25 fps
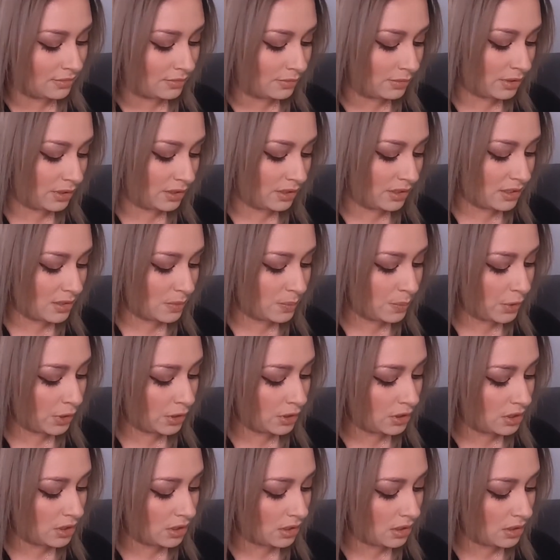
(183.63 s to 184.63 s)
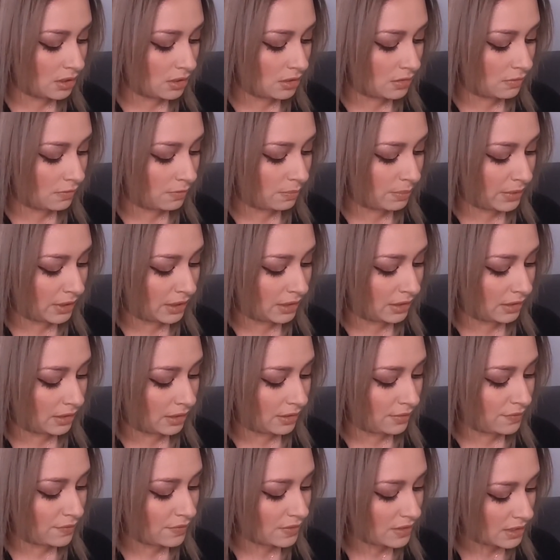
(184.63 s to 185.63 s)
With this purchase, you've been
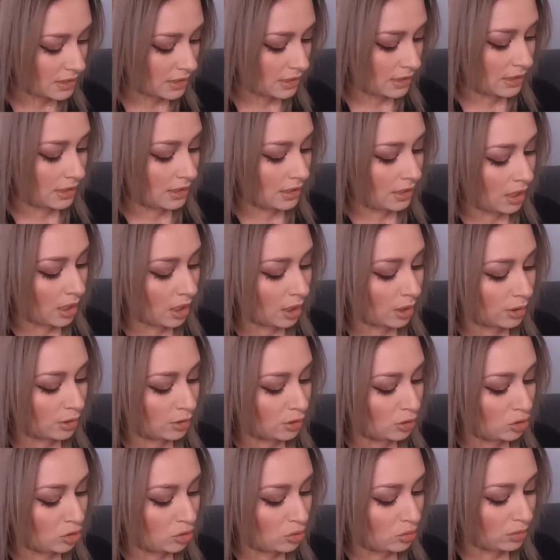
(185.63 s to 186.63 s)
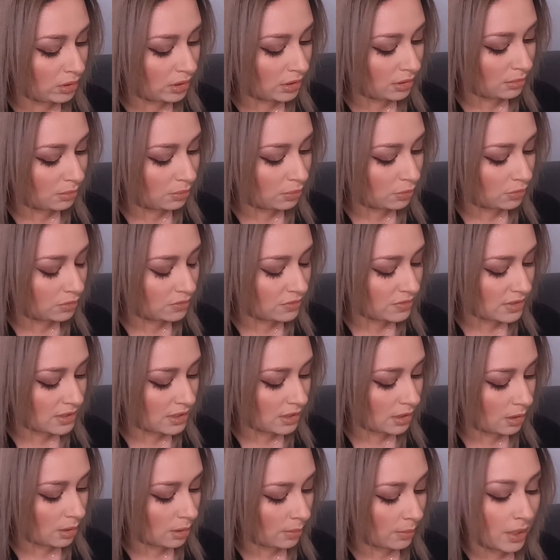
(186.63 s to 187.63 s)
gifted our new and improved
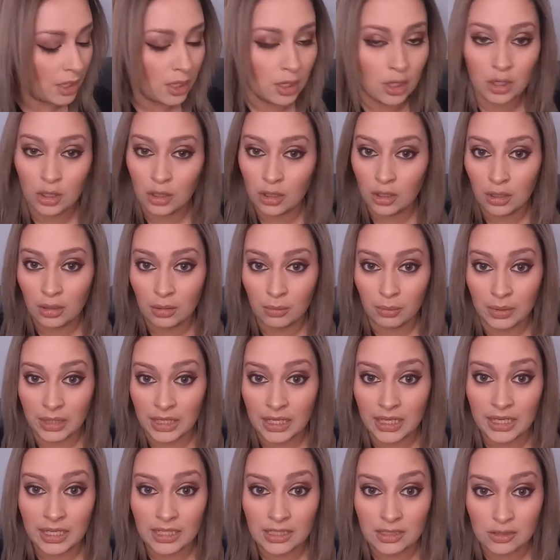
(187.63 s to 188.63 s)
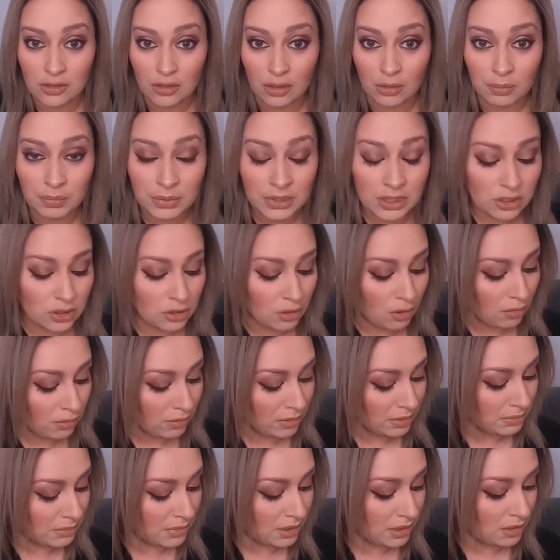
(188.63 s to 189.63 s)
serum. Bitch, don't be
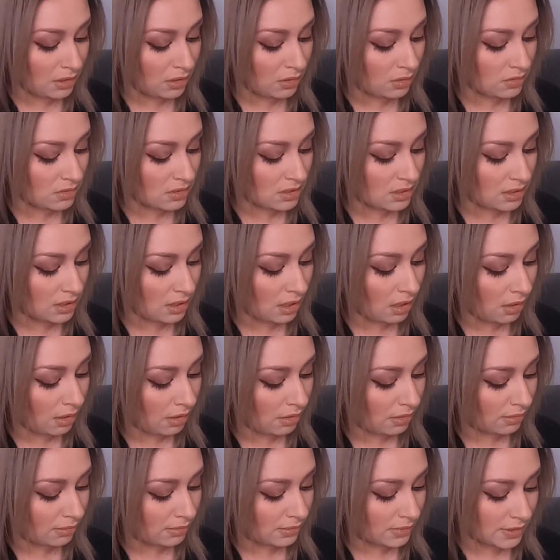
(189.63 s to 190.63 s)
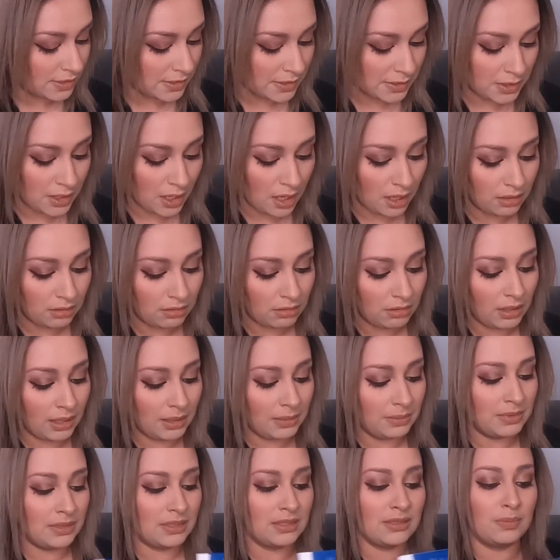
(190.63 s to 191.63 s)
showing me no serum, because y'all know I
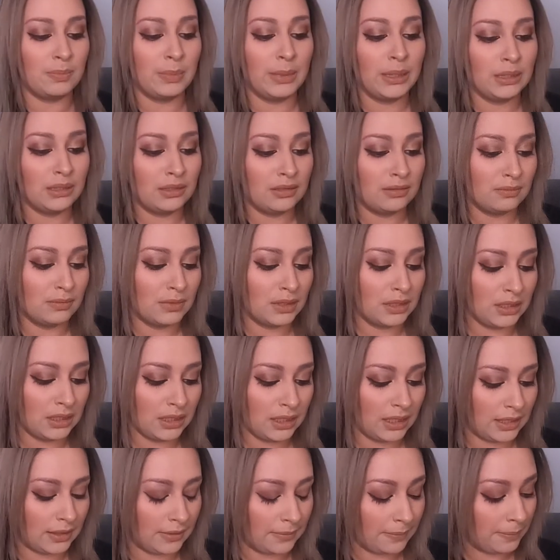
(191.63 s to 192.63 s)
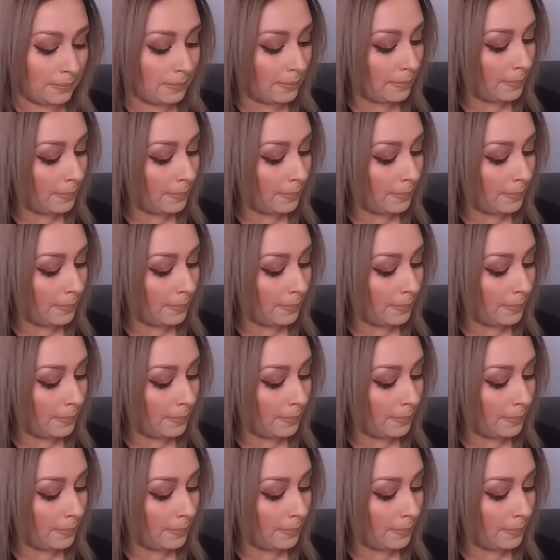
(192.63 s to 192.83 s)
be spending money.